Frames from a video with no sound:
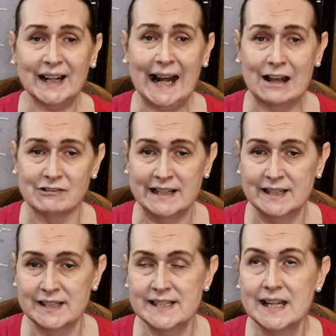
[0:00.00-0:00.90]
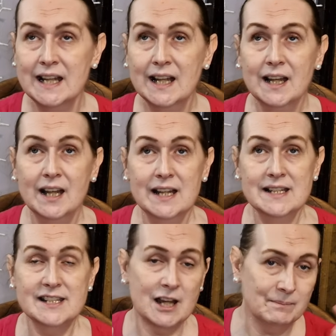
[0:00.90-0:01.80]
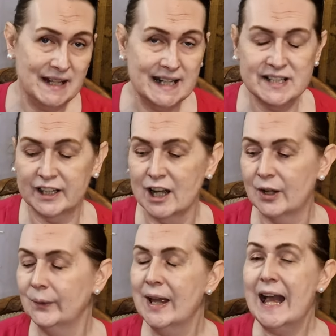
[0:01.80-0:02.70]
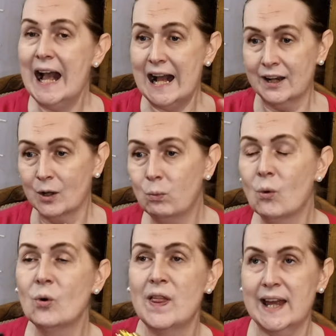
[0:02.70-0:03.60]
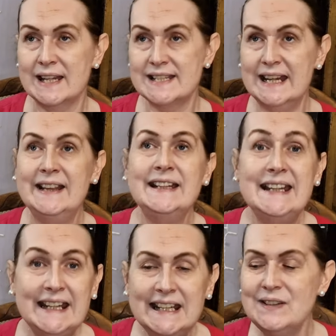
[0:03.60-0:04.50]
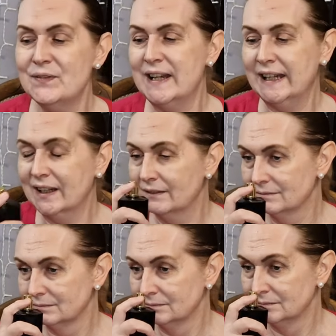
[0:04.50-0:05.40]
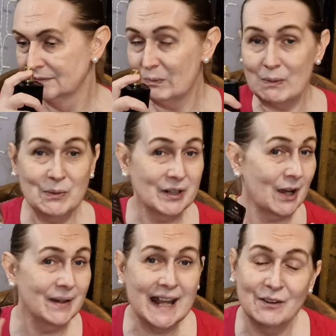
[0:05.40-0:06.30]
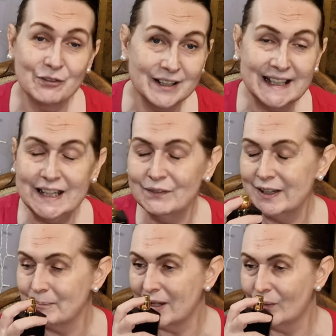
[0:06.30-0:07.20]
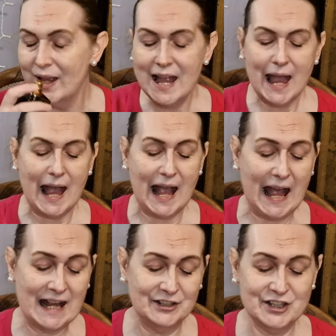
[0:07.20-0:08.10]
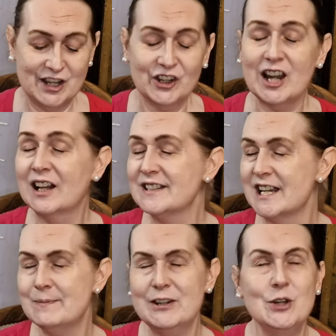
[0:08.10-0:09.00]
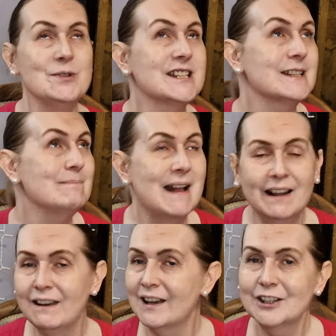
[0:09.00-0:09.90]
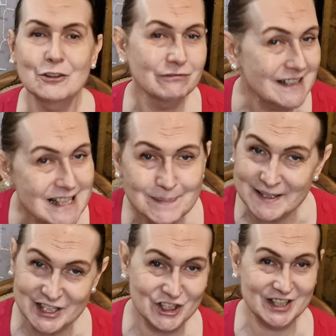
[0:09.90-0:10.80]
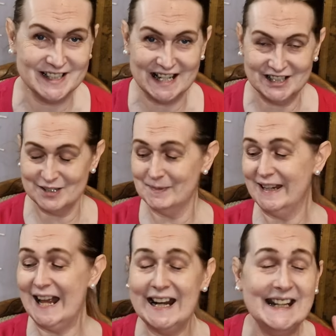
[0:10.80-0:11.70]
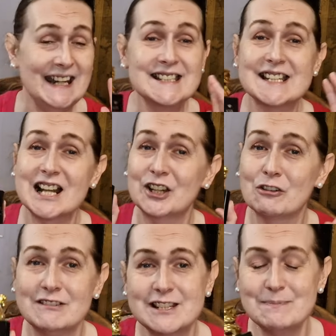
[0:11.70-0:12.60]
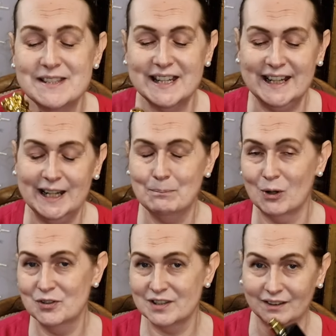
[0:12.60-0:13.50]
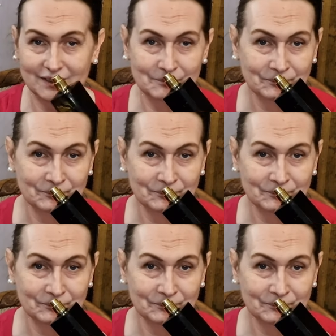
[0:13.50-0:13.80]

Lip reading: Clarins some years ago, and I wore this in the evening when we were going out for an evening meal. And the girl said to me, "You smell like Christmas," she said to me. And it is, it's like Christmas in a bottle.